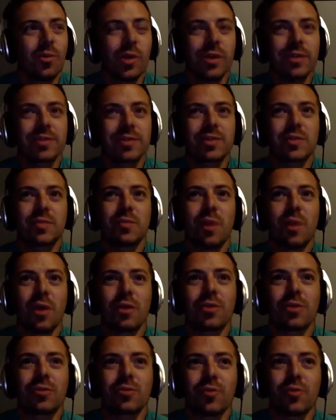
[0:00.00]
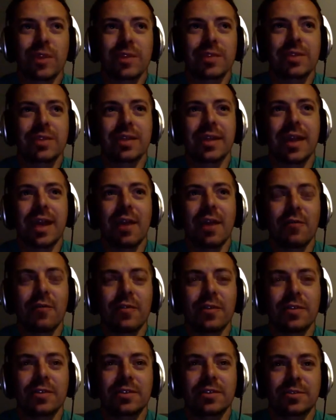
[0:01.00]
can smaller wrestling
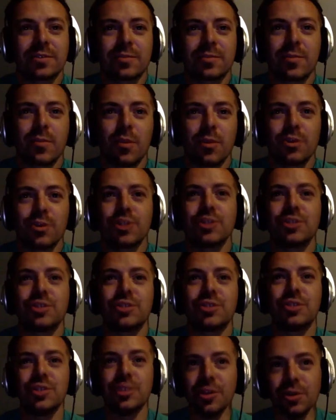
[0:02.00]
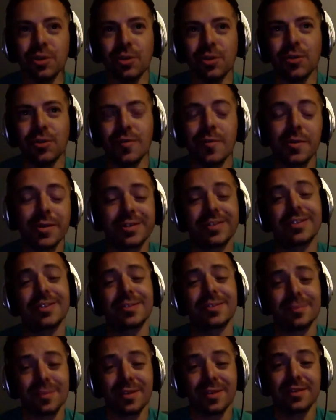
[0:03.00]
outfits or promotions do? This
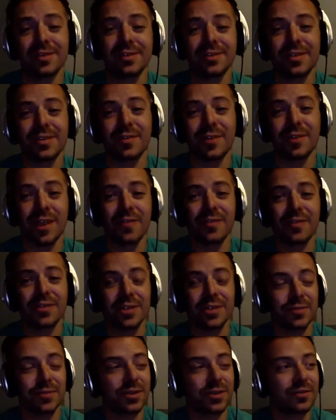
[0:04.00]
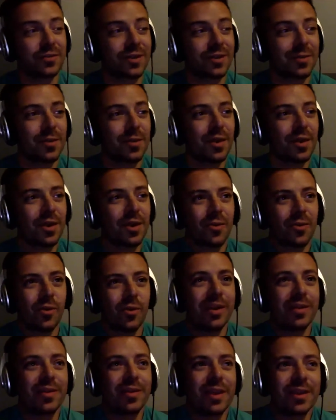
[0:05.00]
is a different conversation for a different time.
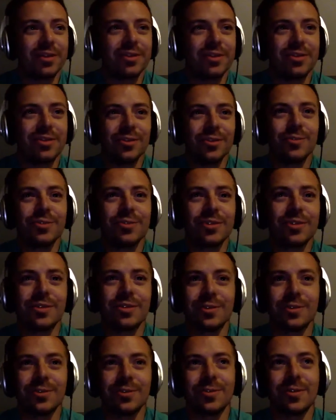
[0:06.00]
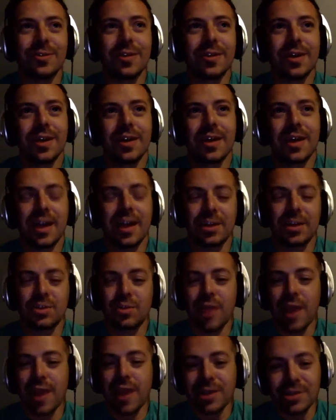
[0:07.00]
What can they do to gain
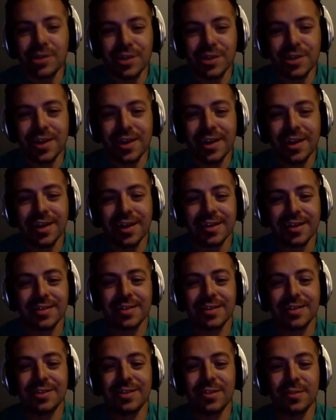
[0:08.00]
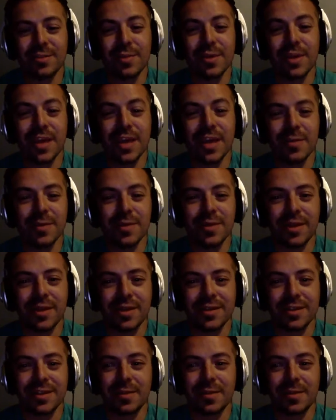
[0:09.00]
traction against, you know, the behemoth that is